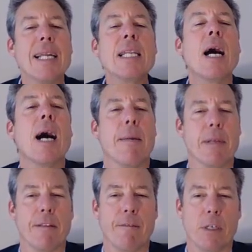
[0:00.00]
at any
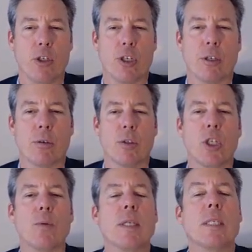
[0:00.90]
time in the
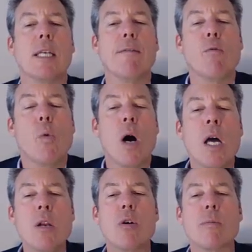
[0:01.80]
future, to receive
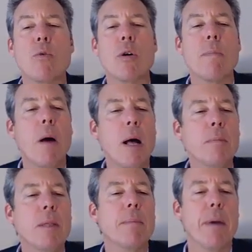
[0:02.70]
one or more
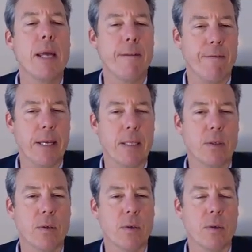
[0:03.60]
public
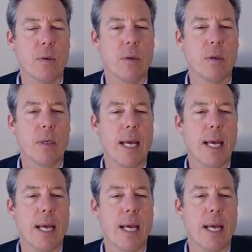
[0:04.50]
benefits,